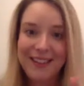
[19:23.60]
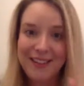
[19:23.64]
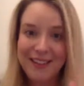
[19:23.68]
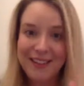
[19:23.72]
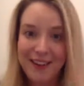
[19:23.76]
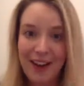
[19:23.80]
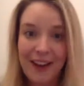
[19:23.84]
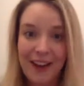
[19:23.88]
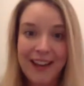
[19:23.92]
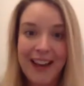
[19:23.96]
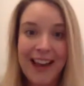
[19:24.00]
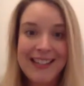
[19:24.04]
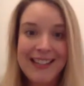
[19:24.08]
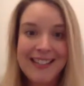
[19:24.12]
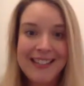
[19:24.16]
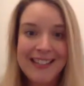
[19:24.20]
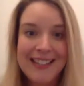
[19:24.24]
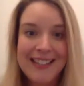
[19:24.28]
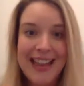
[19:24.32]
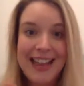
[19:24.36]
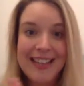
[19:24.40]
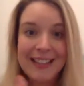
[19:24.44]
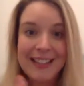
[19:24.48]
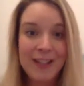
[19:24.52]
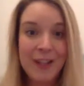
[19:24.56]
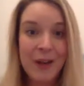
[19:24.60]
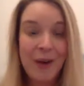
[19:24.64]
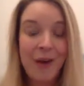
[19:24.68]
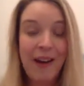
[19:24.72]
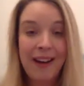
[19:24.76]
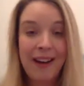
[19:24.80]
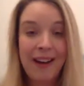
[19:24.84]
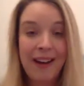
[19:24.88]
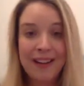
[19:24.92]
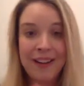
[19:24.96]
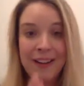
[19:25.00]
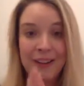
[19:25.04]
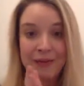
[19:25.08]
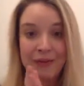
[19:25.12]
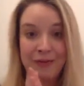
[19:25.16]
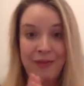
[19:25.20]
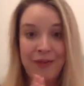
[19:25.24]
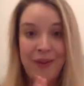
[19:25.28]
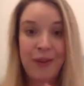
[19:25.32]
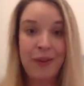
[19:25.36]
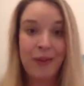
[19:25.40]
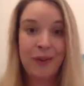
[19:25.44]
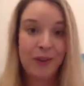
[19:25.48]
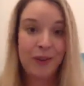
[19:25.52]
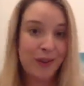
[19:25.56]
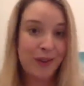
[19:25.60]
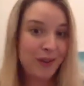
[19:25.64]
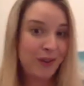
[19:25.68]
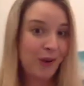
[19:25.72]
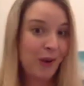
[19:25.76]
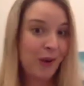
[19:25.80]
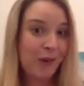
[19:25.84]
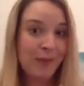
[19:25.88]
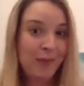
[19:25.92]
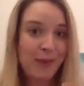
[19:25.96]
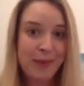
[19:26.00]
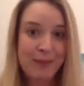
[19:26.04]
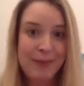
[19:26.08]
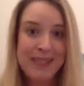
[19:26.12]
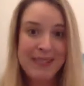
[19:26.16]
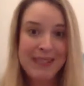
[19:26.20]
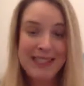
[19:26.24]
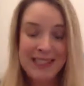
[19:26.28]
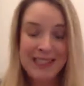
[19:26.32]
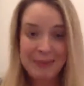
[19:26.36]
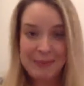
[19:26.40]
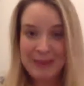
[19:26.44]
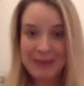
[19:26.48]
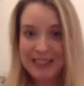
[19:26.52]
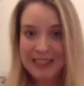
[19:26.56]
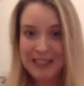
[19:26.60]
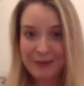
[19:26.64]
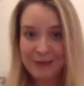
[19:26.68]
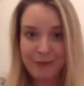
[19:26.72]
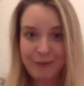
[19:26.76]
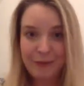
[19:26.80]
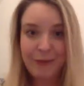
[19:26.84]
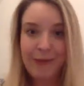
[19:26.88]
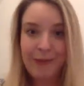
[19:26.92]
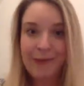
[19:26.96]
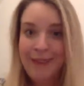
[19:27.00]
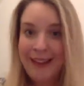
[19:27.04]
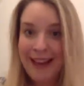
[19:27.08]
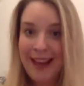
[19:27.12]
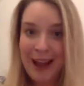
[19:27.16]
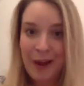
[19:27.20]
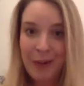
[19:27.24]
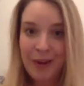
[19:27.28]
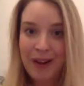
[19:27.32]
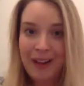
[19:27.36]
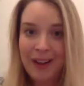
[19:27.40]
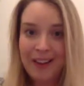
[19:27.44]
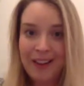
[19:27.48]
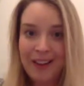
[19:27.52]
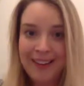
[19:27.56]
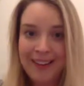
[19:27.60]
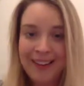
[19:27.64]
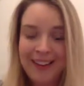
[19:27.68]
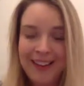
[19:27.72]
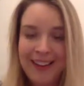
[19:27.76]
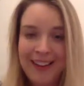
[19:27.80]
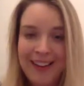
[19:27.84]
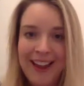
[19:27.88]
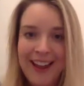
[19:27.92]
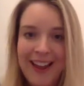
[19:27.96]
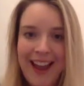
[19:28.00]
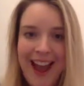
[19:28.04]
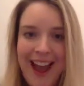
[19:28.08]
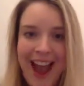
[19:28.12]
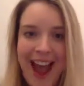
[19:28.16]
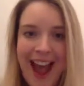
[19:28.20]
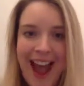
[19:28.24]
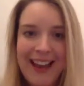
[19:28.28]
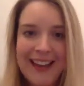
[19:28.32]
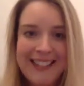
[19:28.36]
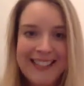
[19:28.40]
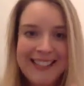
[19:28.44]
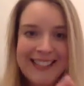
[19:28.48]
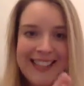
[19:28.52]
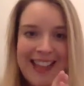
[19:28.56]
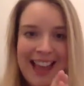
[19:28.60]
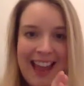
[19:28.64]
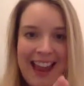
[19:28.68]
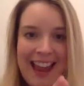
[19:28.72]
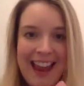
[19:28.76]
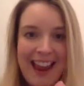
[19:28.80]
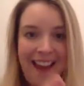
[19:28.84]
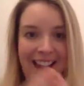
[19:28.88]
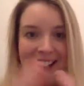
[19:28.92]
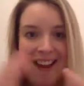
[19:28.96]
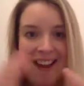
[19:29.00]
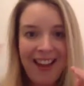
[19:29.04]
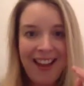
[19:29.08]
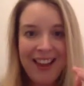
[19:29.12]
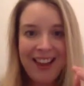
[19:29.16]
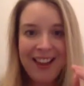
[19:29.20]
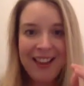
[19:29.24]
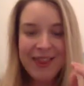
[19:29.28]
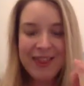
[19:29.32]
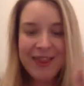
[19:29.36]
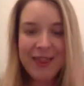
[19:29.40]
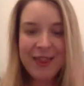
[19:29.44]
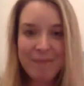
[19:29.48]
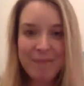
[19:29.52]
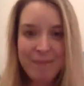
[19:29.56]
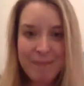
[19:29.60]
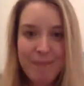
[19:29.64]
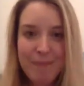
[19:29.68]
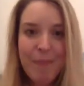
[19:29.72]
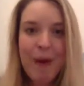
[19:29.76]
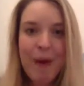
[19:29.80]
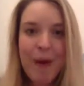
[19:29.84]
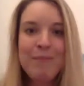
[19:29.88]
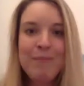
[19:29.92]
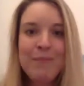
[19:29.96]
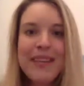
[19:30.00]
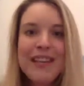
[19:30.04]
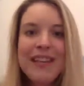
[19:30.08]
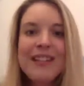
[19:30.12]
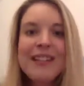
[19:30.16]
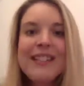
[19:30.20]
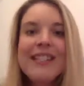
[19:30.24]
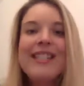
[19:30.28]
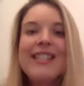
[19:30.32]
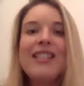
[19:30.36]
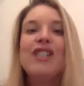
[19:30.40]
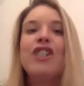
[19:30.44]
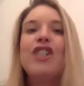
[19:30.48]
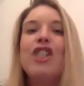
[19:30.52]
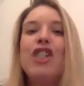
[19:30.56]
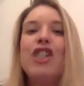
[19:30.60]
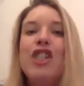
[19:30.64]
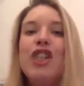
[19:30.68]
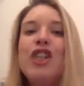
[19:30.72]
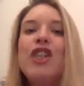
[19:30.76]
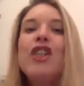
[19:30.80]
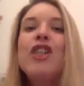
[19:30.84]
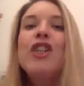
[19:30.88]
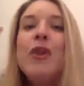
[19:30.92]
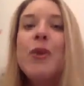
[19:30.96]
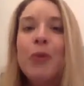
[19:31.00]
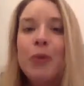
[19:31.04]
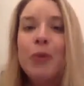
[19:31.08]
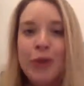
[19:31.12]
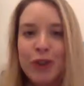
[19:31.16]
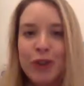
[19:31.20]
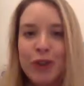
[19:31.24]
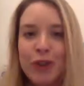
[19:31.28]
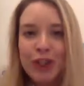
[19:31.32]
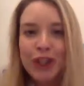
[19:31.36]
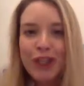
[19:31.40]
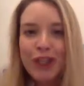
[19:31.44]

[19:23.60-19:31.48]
are entertained, so I can focus on my business meeting for an hour. And it's like, the mum guilt is huge.